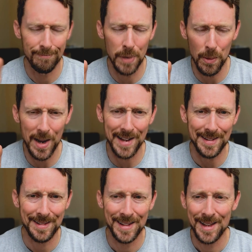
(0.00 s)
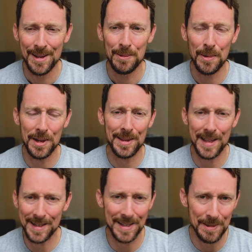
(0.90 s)
But wait, what?
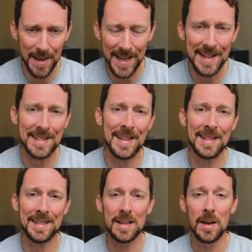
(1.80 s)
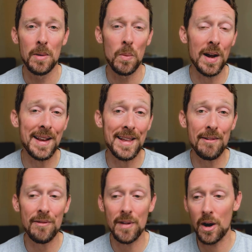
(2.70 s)
That doesn't make any sense. What
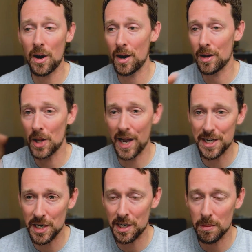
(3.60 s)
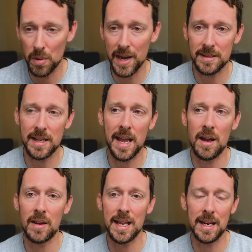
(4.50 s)
if our logic breaks
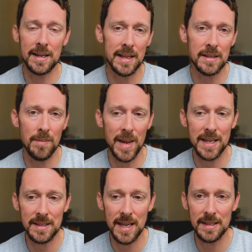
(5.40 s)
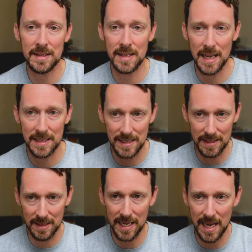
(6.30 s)
down and it doesn't make sense? As
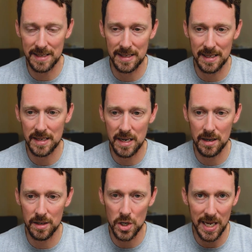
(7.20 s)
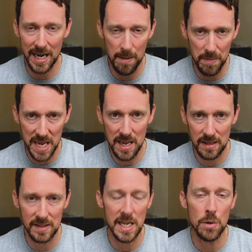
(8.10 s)
the case is here, you cannot be
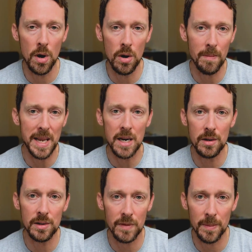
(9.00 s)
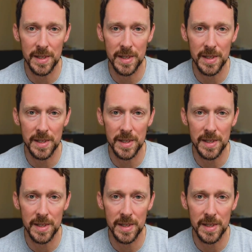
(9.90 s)
zero meters from the